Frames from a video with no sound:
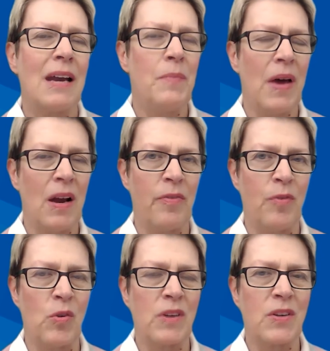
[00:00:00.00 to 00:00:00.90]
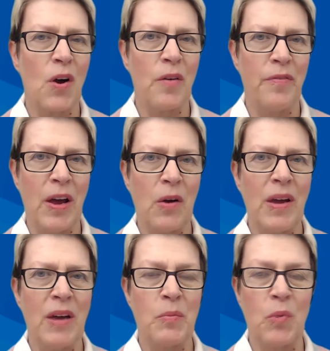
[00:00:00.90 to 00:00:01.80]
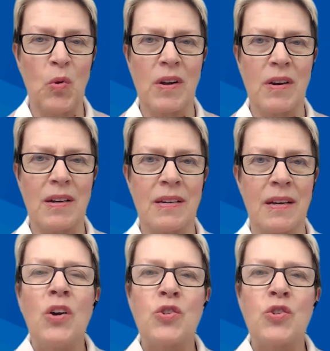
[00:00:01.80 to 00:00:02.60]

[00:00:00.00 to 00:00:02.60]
and metaphors are very important.